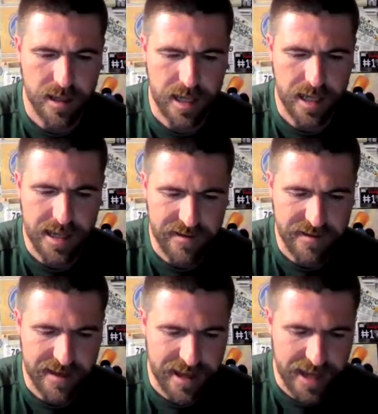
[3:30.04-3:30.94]
He's
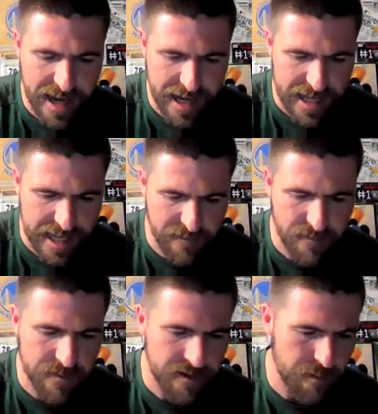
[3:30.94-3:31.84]
got to give
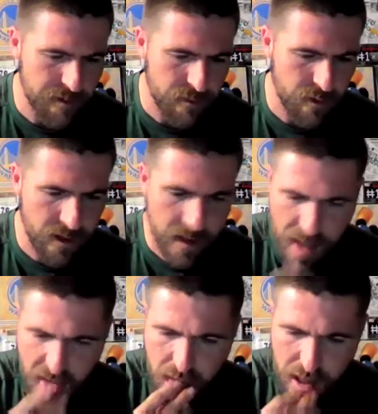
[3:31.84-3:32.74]
him something more.
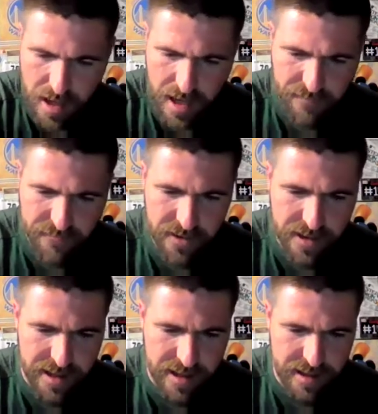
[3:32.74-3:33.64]
I feel
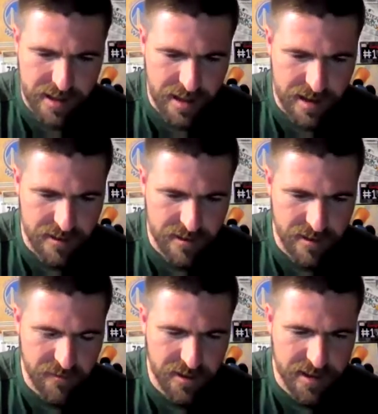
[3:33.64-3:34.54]
like
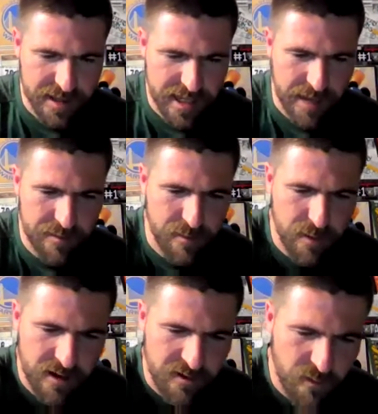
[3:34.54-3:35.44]
this game the
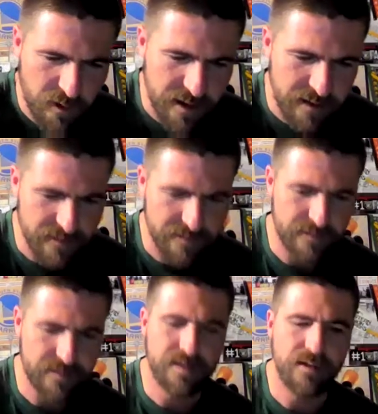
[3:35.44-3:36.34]
Bucks won is
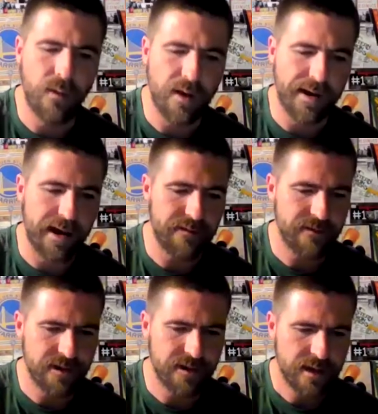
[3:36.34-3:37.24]
a one-off.
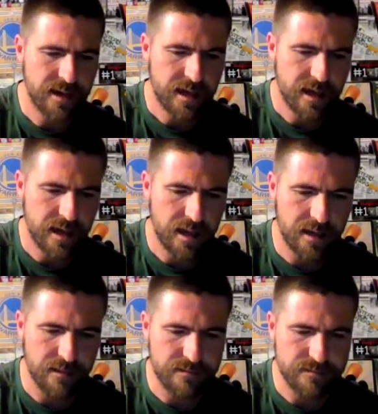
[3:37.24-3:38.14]

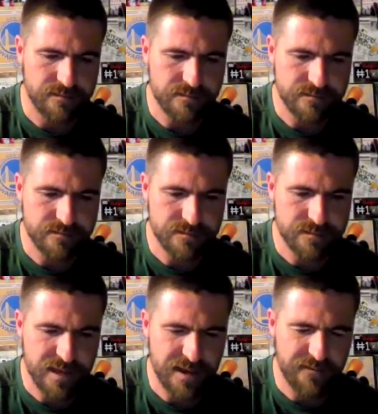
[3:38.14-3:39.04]

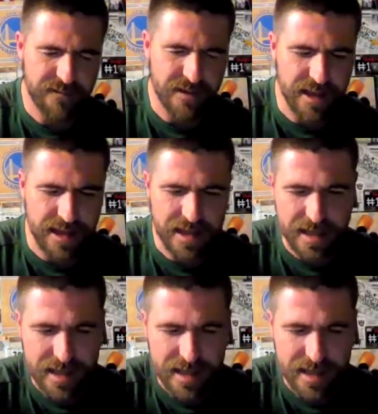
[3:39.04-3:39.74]
I feel like